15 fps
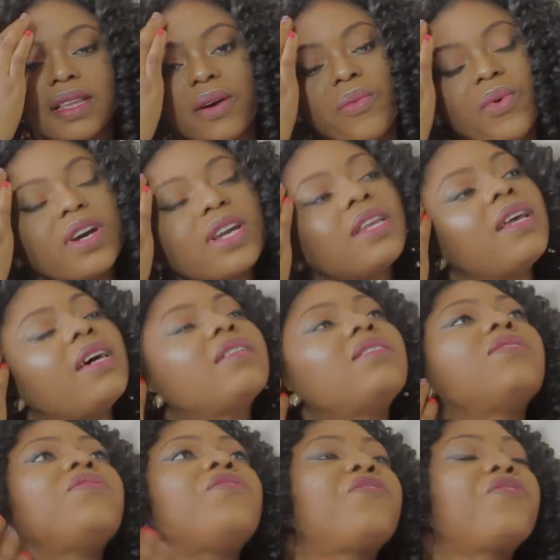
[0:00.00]
Now, working
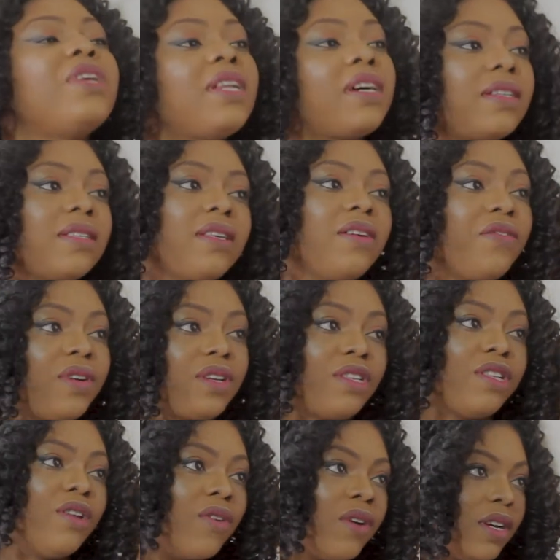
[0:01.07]
as a freelancer for
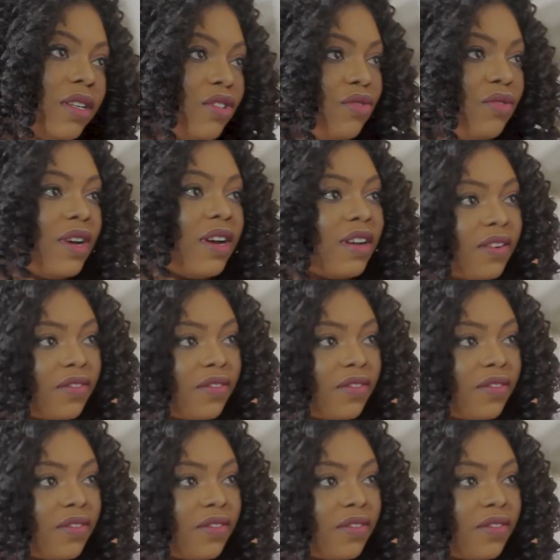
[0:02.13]
as long as you have,